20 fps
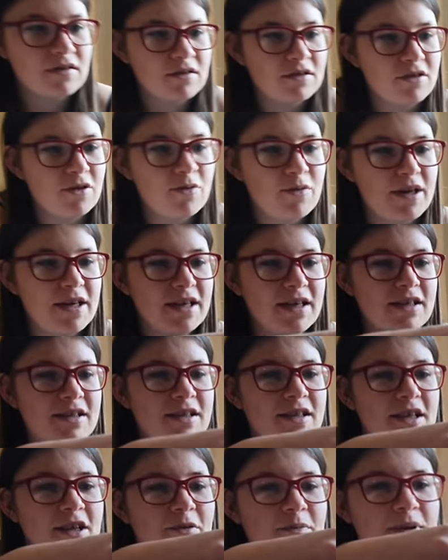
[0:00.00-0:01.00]
The wing is a
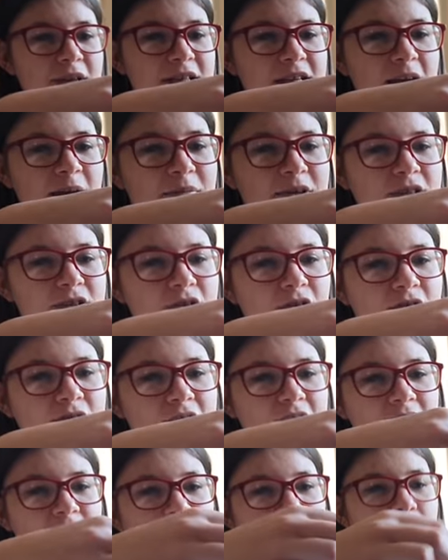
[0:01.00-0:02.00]
little bit damaged on
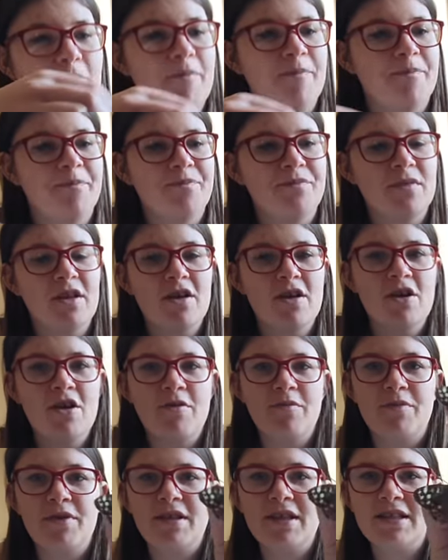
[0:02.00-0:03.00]
this one.
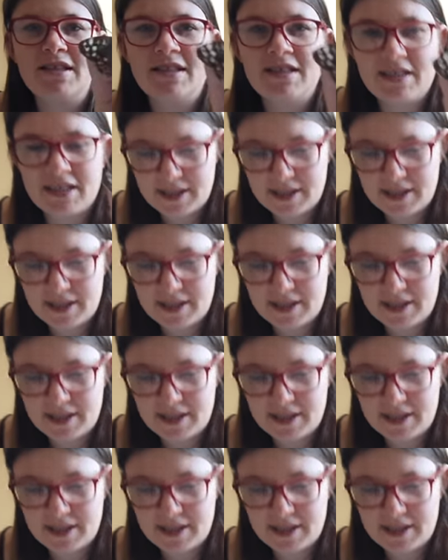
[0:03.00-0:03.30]
But this is a